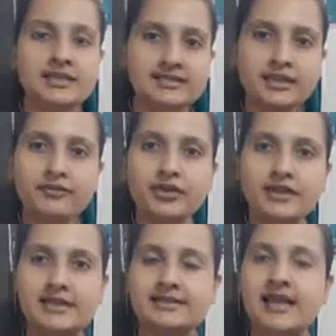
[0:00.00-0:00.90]
Say for
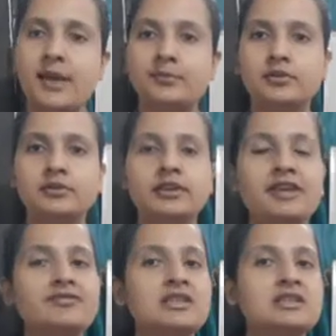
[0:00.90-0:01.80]
an example,
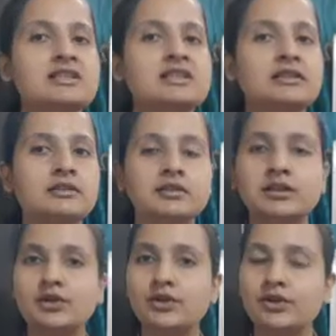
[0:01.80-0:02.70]
if there is a
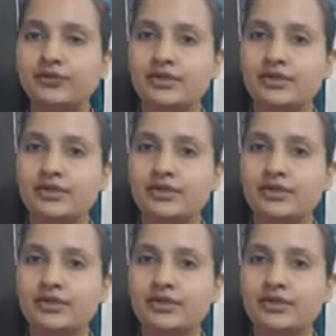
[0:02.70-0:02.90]
girl or if